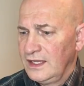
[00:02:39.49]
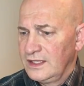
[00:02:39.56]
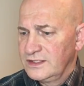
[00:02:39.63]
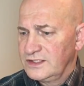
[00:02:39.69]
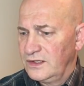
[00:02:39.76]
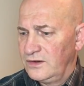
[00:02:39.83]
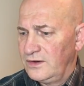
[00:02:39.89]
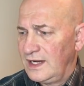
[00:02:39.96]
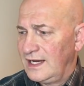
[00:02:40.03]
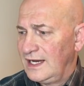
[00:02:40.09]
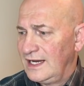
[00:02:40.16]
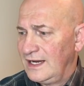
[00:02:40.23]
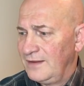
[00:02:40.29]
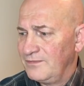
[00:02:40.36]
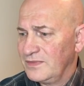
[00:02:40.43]
So
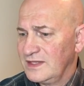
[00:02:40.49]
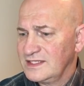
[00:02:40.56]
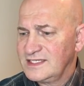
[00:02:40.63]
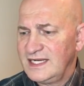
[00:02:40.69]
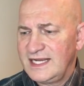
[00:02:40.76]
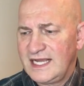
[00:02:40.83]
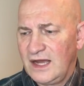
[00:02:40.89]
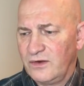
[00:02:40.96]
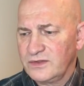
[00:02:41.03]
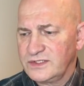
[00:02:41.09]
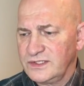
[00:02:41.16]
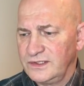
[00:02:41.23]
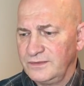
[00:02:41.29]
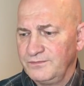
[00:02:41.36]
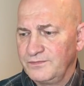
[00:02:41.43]
uh, the city
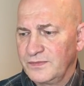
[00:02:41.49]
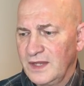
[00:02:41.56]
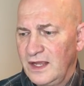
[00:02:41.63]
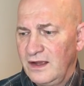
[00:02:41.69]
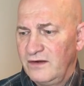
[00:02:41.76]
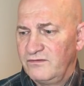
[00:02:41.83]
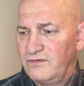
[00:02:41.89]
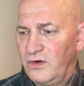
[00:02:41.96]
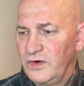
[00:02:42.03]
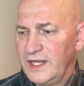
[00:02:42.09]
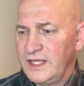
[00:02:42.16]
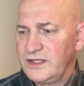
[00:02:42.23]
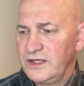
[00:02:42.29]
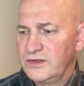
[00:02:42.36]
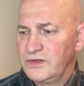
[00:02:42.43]
council
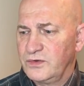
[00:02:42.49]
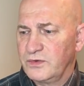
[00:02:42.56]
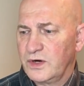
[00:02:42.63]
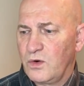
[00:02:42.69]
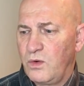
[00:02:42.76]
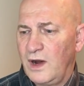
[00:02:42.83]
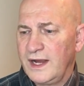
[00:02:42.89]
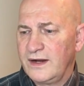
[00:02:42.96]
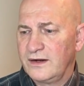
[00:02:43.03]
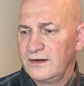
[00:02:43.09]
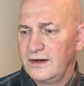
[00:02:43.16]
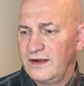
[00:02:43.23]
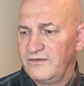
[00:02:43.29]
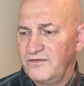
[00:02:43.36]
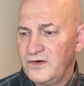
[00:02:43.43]
voted to
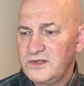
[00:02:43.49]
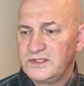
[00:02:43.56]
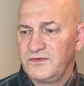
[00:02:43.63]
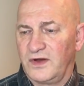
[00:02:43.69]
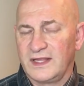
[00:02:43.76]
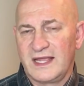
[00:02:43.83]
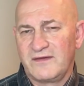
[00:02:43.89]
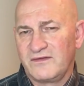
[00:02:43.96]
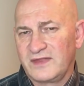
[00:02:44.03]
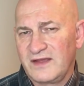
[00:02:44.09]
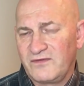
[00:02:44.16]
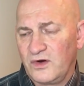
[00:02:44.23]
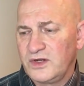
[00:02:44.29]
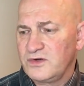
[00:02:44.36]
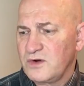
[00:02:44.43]
require, first of all, they,
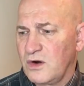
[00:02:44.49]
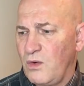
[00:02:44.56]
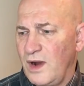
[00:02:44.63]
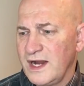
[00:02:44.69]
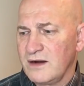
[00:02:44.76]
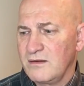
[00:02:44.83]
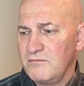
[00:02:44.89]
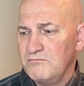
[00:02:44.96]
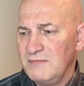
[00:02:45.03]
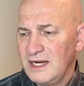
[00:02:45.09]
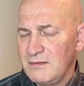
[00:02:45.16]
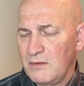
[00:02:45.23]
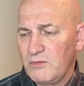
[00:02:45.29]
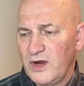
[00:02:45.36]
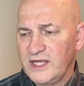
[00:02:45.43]
they voted to require a
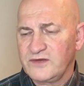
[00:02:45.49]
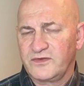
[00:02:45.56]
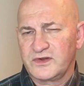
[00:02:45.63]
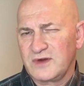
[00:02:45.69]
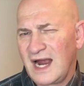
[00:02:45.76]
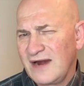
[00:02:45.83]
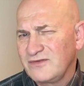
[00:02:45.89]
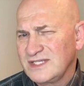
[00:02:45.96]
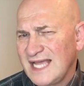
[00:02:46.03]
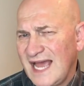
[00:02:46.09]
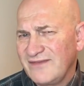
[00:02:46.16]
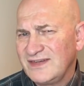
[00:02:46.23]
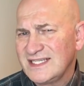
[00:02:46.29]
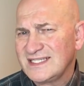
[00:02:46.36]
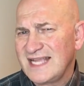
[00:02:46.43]
minimum wage for drivers. They
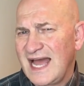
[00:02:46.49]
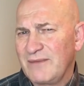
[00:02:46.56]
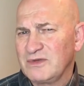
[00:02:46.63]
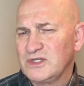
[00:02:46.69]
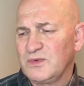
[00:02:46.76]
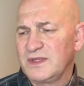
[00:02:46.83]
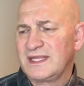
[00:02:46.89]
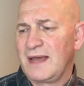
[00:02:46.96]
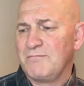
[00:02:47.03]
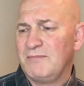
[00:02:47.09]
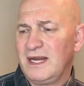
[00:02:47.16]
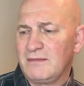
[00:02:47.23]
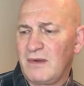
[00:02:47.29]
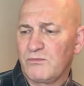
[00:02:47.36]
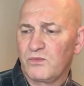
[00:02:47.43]
haven't established what that
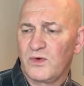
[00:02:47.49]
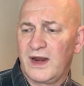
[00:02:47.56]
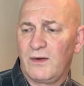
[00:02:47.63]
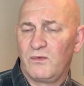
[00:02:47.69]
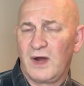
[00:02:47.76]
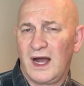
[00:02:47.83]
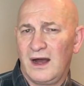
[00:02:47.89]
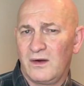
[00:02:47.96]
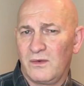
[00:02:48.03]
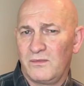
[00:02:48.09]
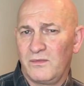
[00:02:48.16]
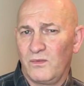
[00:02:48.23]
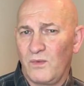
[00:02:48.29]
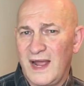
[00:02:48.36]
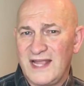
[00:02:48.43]
minimum uh,
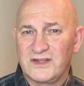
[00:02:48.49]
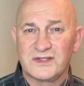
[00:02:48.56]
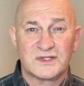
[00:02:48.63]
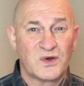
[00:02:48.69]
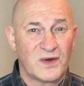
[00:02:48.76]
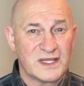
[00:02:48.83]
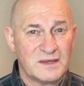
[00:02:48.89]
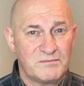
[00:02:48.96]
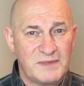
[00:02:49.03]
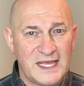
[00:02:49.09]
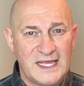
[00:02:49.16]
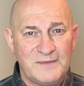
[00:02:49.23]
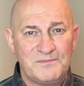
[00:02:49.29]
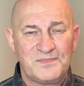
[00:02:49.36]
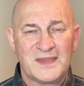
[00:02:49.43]
wage is going to
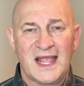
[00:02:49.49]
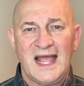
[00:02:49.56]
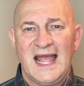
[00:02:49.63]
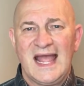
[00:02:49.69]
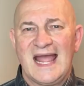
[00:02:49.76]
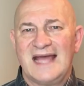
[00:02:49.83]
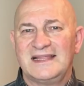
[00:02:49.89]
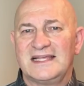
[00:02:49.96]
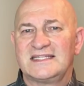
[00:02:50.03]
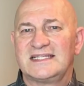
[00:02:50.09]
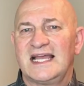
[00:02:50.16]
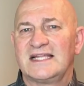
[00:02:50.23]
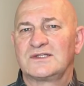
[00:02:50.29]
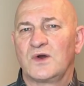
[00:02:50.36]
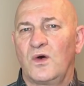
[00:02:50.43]
be. And they
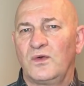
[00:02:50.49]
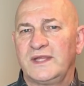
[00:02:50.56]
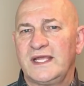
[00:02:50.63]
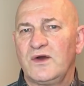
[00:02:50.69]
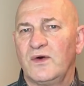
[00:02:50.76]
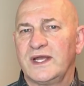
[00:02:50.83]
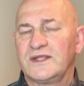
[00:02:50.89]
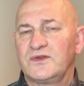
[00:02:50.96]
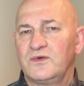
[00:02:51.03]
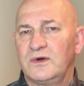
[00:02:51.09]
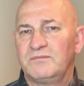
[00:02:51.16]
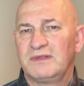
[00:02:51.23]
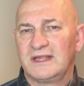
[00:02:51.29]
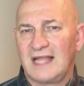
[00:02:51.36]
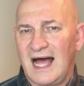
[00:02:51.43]
say it's only going to
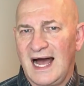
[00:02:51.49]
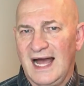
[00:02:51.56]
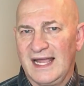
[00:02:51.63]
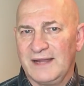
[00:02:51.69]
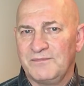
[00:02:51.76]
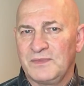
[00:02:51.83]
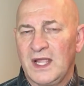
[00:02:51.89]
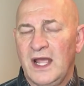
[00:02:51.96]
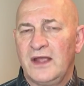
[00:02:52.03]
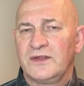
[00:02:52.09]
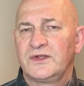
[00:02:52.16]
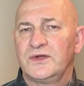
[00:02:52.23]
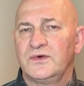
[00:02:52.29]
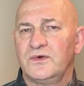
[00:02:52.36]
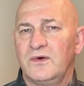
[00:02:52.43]
apply
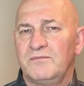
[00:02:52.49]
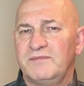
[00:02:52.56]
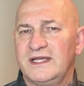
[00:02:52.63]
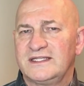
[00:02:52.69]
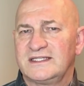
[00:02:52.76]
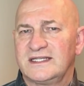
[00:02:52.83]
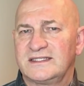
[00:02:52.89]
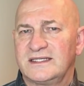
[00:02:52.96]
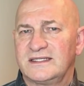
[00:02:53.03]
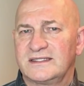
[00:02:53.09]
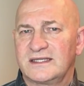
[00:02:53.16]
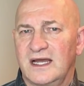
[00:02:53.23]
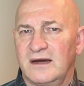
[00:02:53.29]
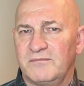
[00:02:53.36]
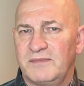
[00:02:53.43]
to
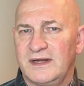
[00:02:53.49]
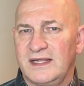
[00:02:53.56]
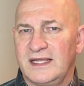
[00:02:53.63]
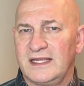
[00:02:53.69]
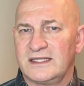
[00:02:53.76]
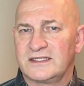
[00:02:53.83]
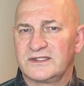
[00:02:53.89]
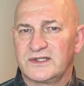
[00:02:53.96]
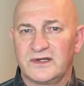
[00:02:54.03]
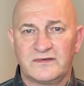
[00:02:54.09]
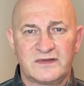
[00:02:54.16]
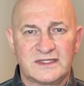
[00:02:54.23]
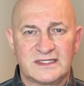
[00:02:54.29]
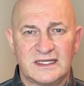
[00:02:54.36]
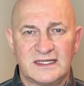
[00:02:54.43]
businesses, companies,
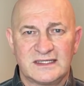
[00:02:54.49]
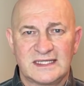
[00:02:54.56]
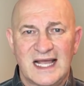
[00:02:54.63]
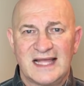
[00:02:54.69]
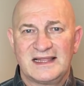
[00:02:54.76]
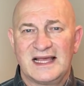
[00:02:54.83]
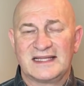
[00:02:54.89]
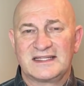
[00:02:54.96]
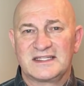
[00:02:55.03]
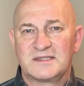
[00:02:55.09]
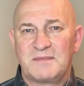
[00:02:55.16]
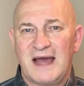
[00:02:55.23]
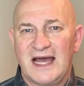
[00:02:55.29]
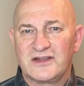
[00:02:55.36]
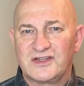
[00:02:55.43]
services that
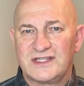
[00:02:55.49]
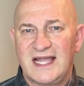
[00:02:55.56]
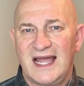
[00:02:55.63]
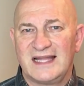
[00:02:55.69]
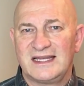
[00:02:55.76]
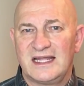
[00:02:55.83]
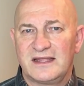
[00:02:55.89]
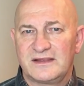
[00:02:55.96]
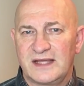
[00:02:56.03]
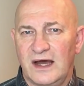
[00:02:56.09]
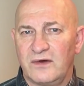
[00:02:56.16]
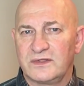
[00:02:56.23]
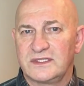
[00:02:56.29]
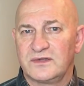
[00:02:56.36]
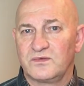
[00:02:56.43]
dispatch
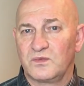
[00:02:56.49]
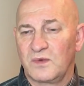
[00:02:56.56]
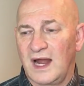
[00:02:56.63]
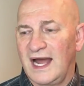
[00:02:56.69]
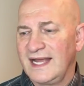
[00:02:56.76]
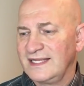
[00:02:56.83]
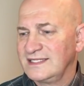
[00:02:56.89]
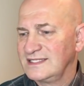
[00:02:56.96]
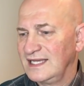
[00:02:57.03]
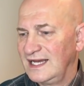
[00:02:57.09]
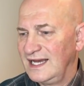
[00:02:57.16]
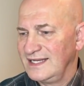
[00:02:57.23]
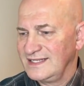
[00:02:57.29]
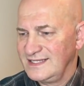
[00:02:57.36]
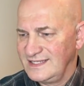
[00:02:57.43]
10,000 rides
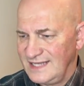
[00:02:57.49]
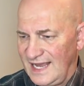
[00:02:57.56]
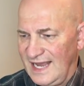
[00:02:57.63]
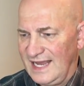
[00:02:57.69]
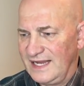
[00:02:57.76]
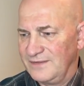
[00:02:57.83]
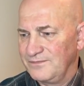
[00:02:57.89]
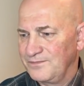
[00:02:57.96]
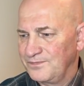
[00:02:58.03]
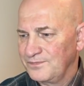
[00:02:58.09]
a day.